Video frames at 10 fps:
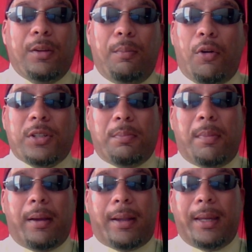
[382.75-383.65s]
The Moorish
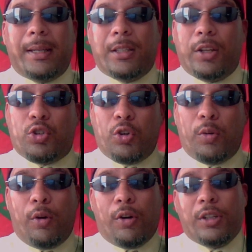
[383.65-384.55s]
American nation, the
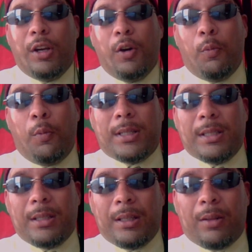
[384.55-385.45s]
true Moors, which
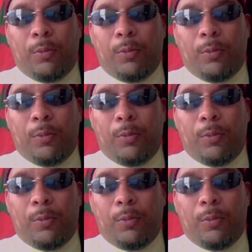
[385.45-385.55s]
is